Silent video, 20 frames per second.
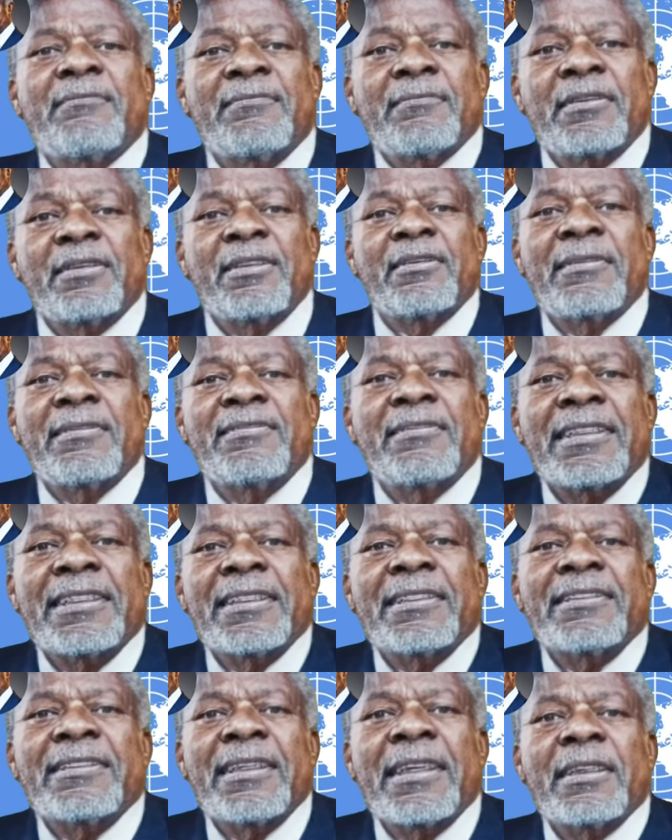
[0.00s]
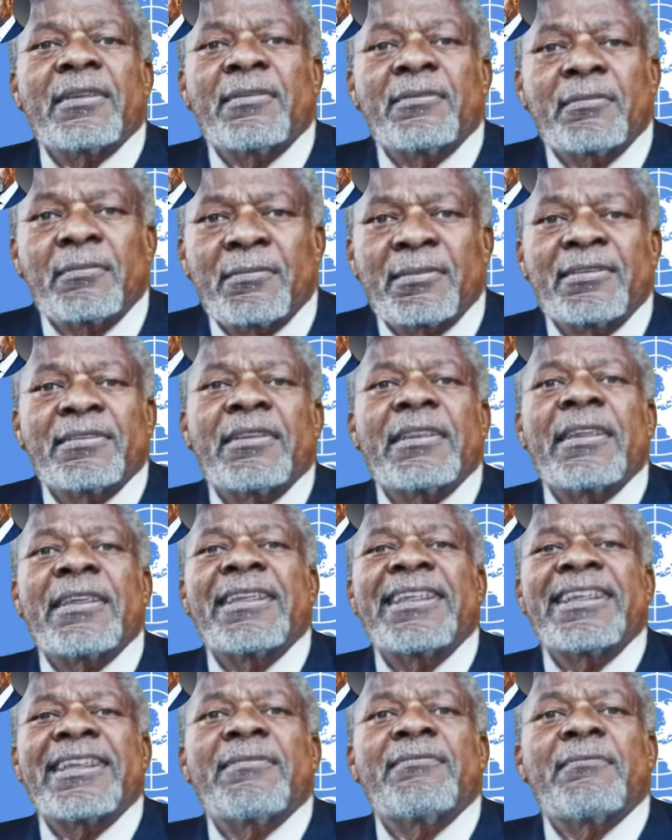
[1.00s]
vision really take root
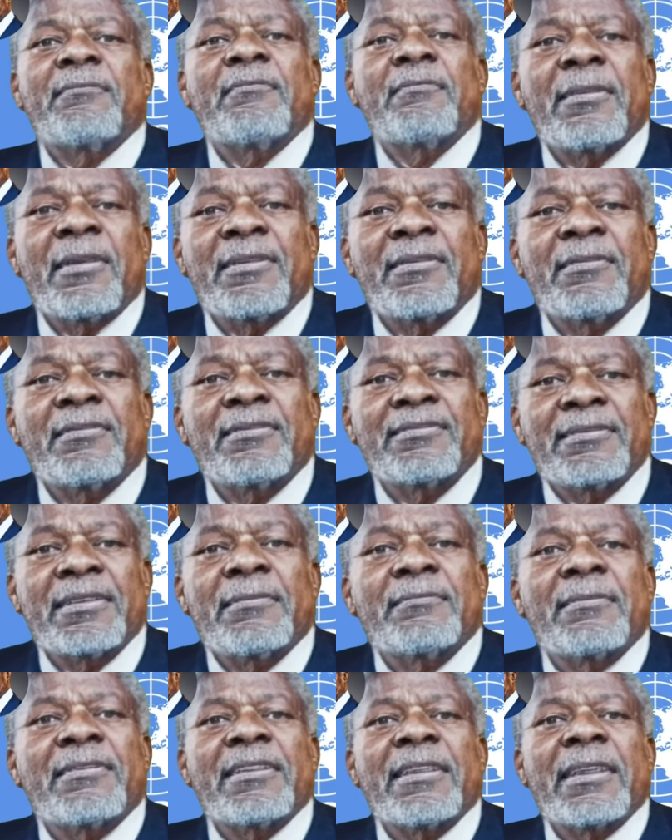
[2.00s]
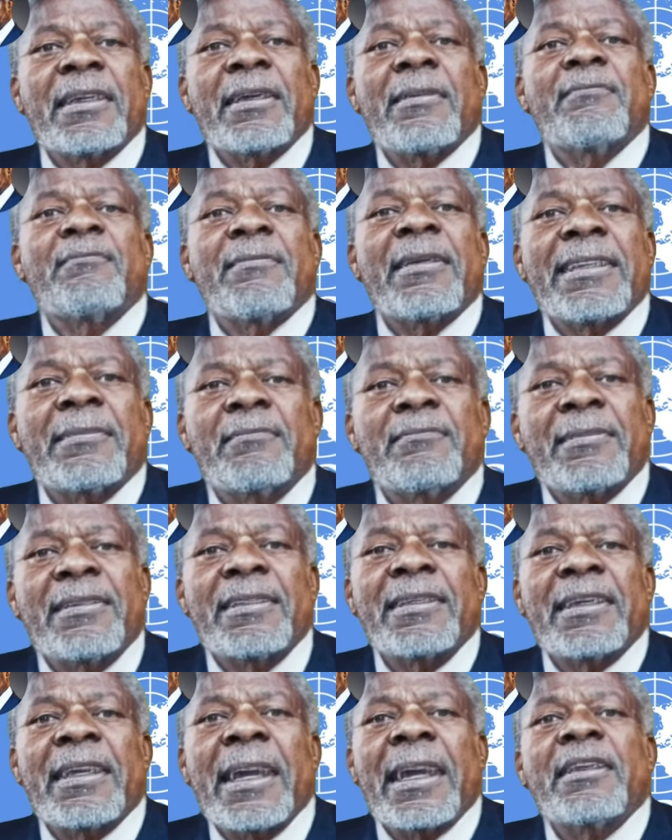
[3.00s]
in borrowed dreams?
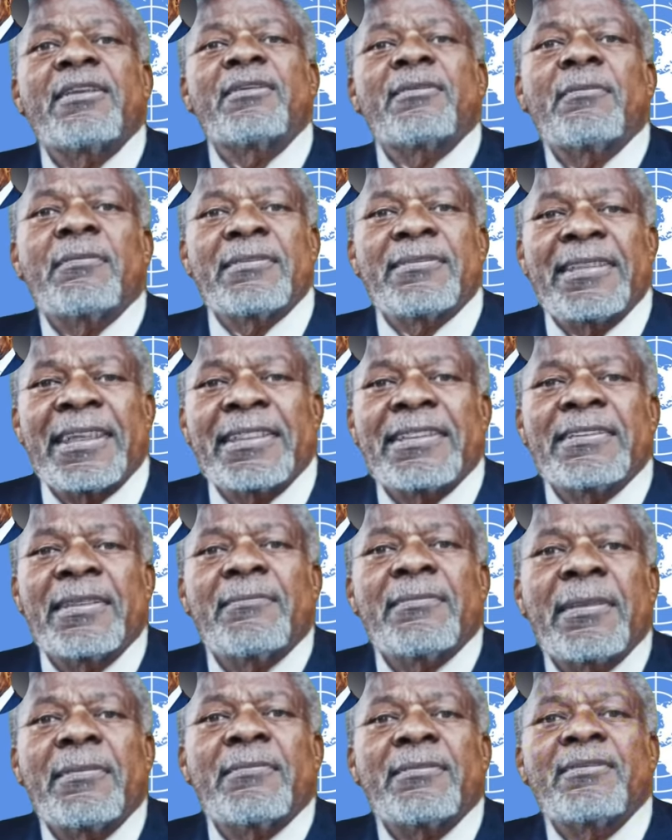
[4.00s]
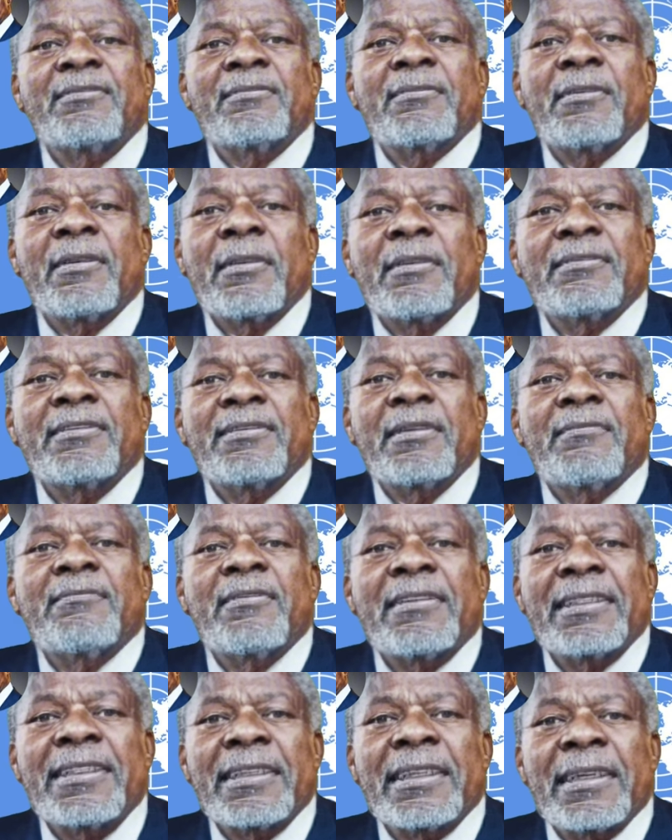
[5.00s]
Maybe I should write a memo to God's
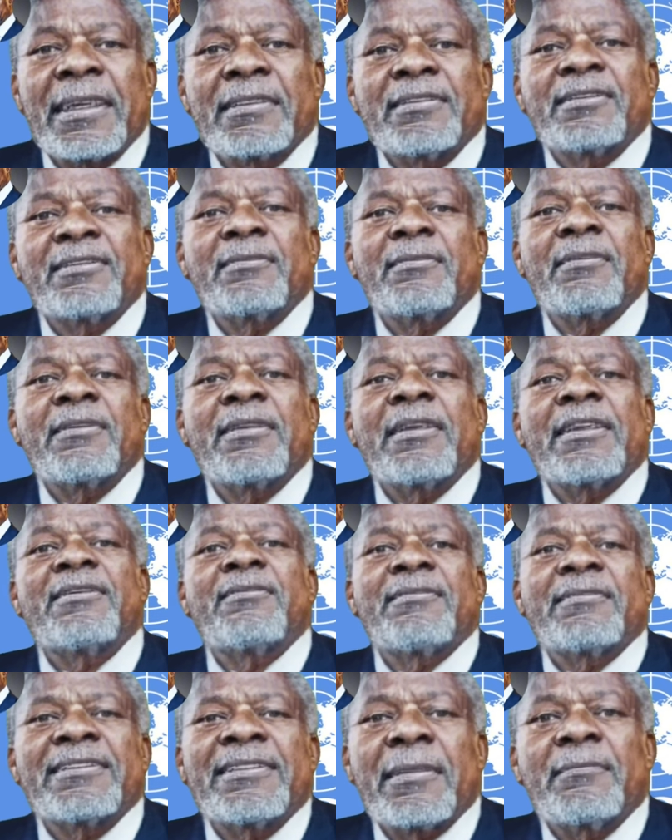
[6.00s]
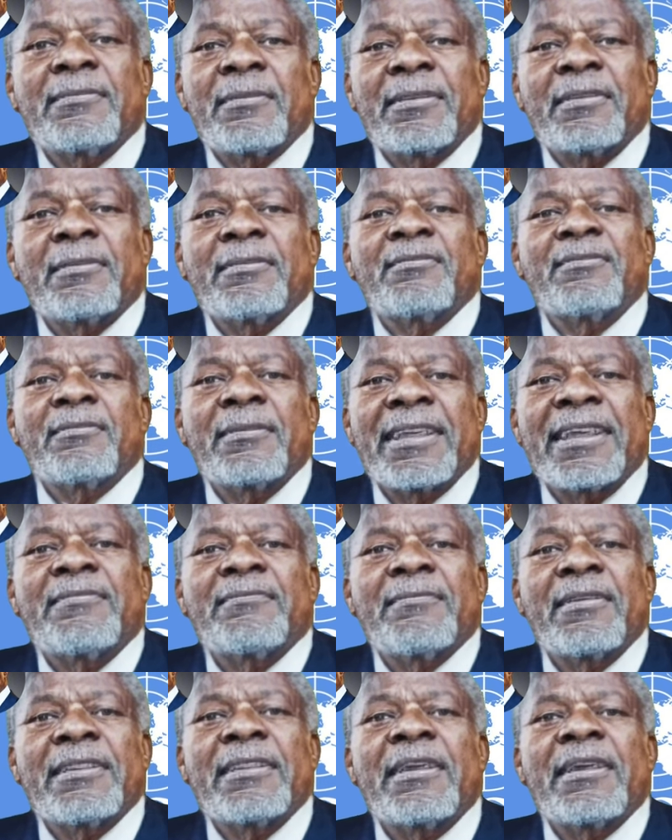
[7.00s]
governing council to summon you to
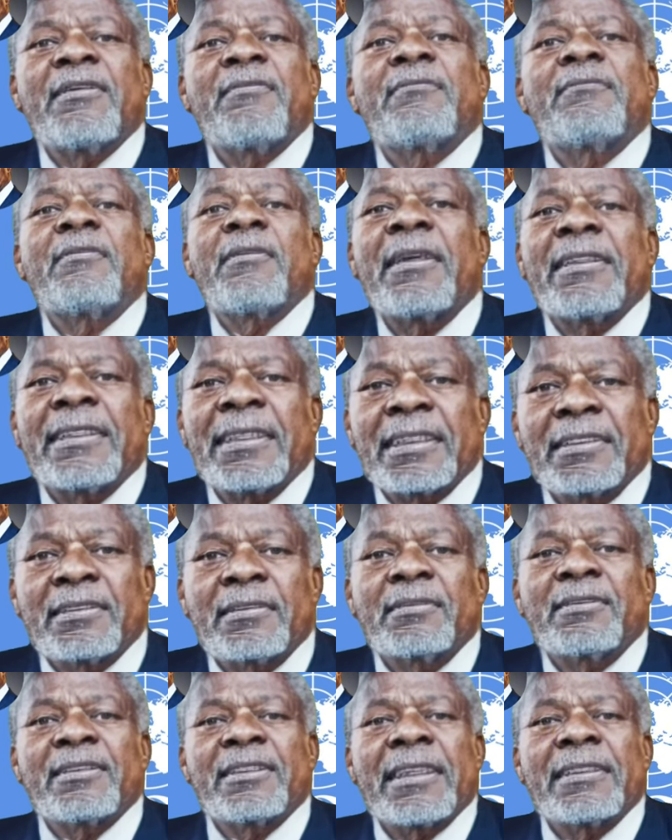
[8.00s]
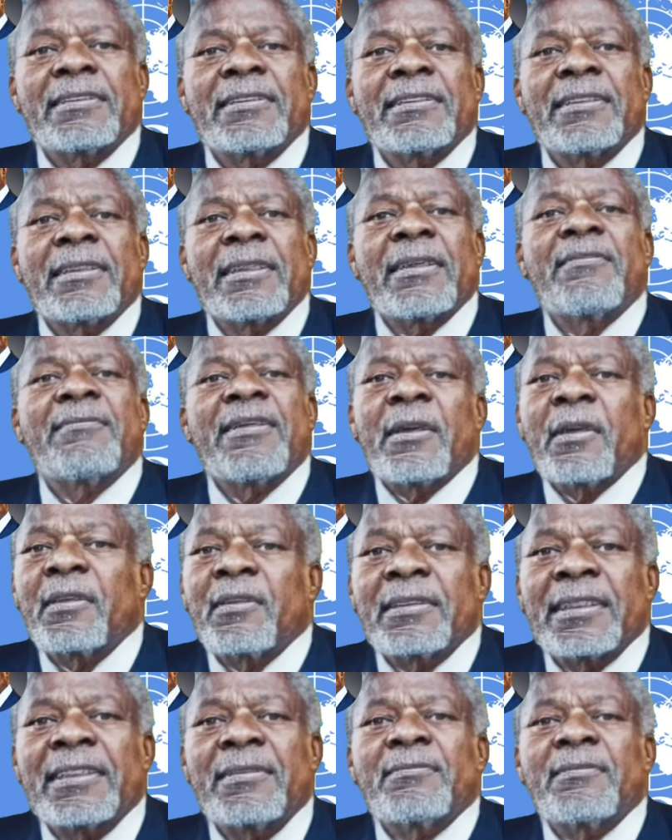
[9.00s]
heaven for a little chat. The
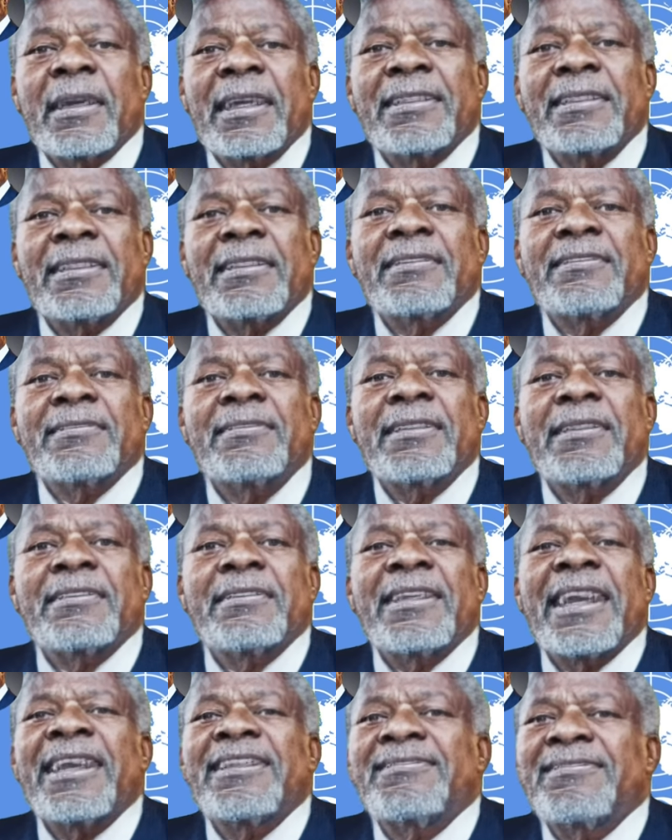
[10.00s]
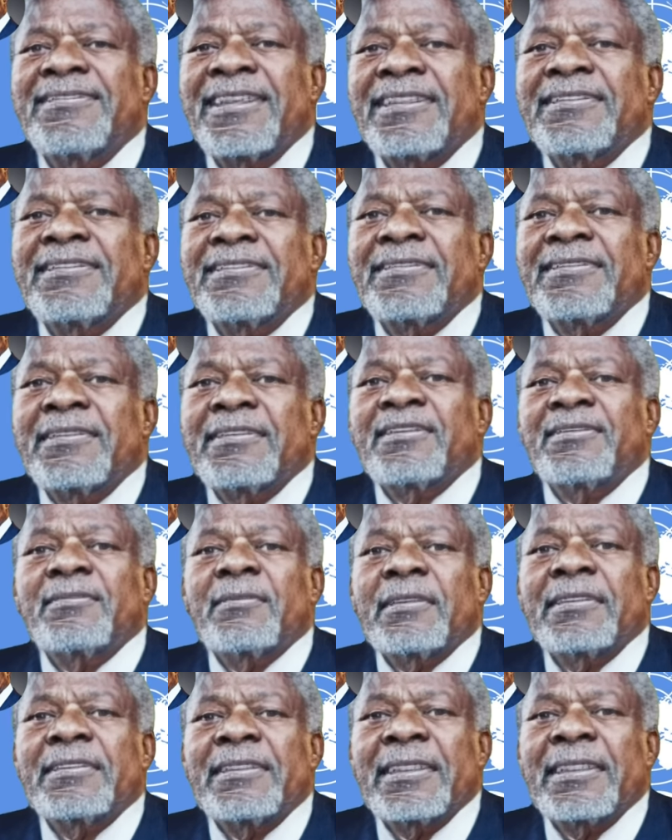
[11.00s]
only worry is that at that rate
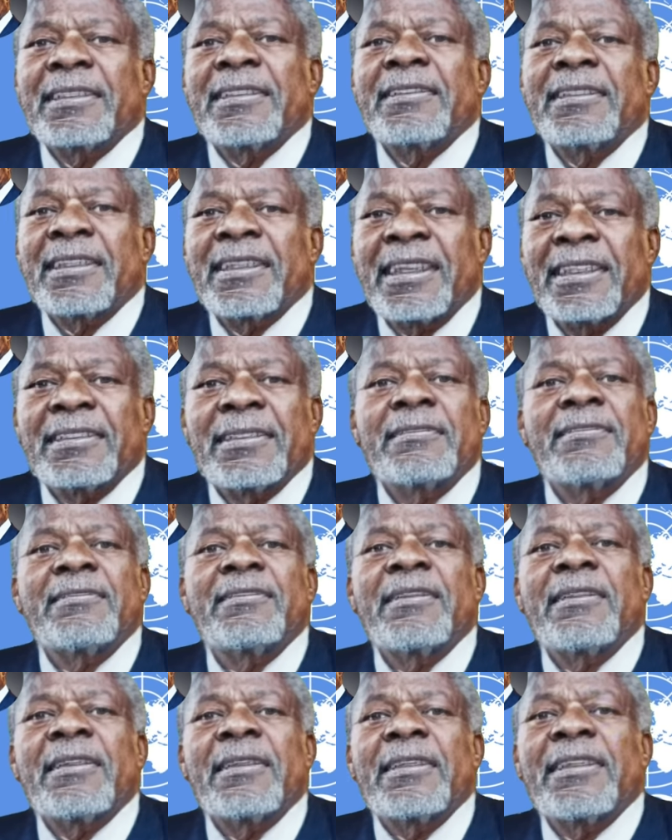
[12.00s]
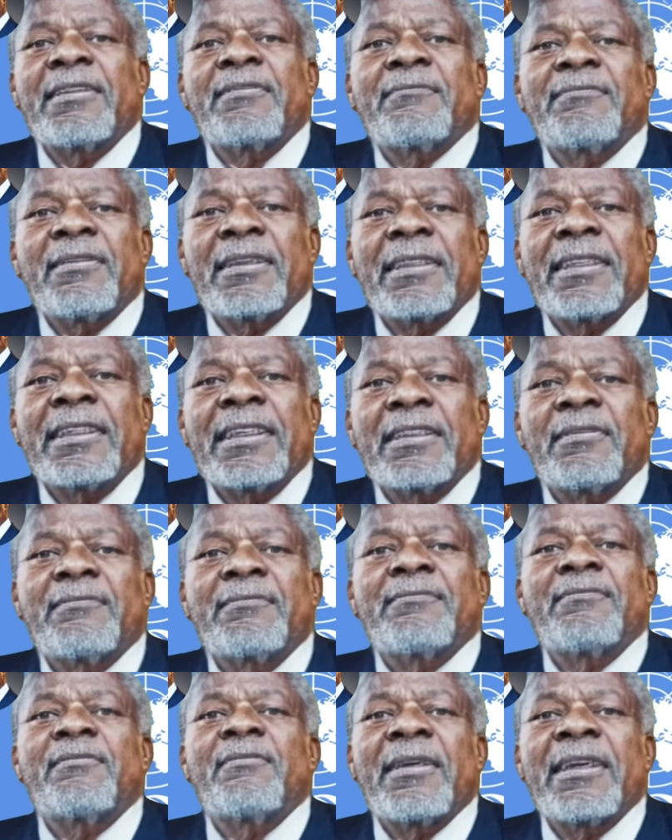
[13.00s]
you are taking Kenyans, even
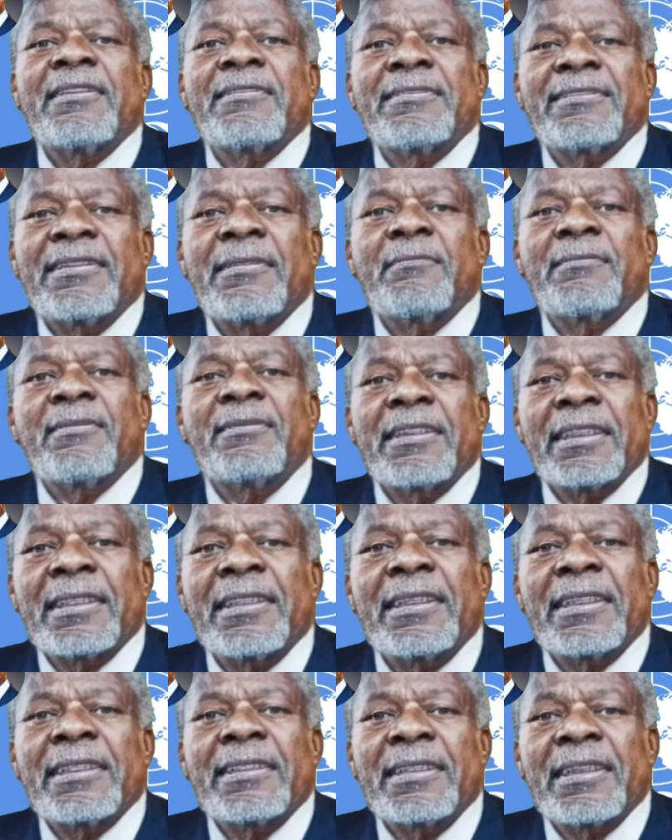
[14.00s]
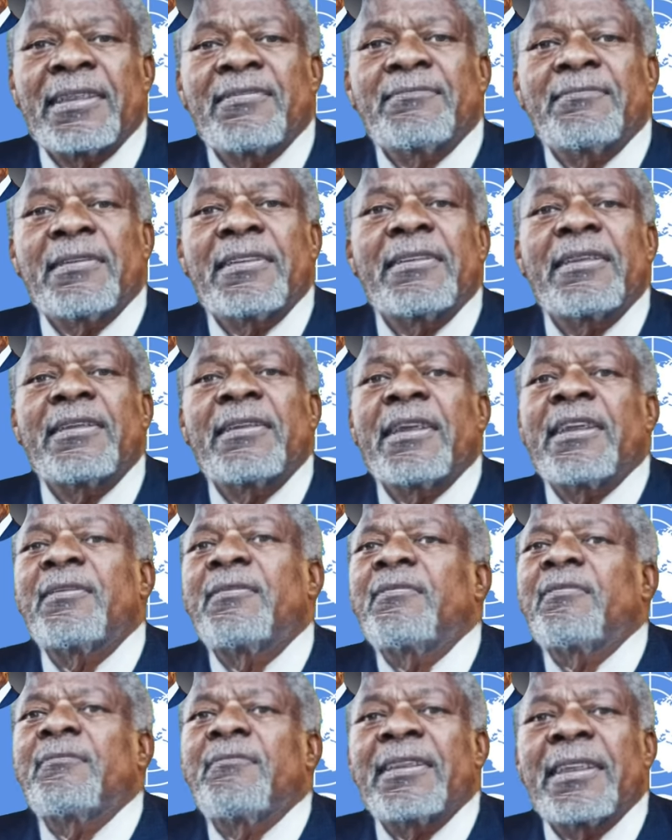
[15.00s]
if you are someone here in heaven,
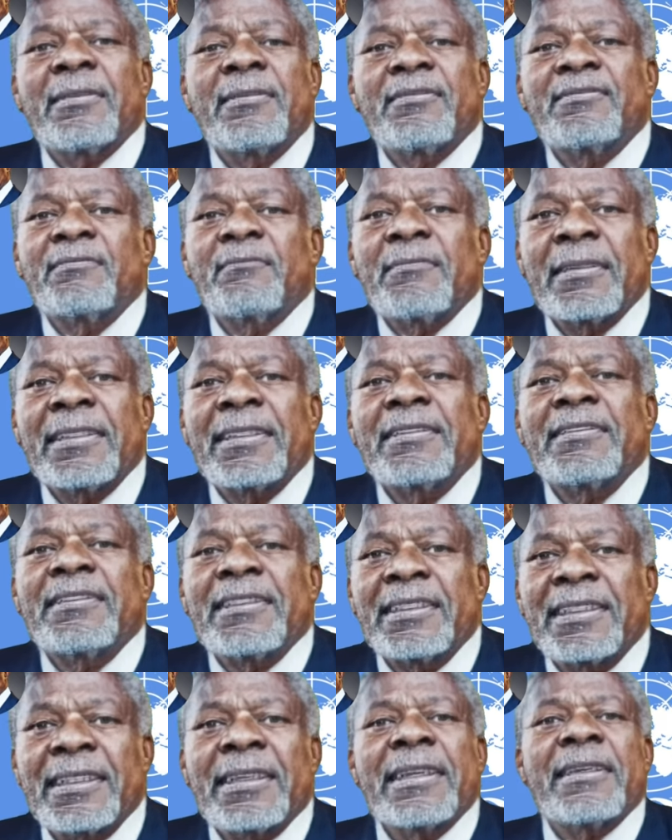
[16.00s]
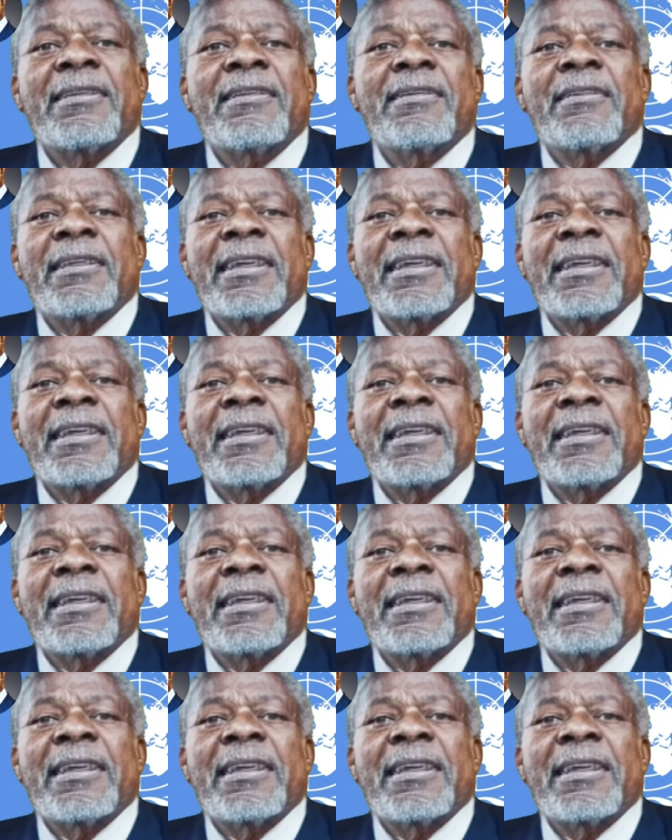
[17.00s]
you may not make it here.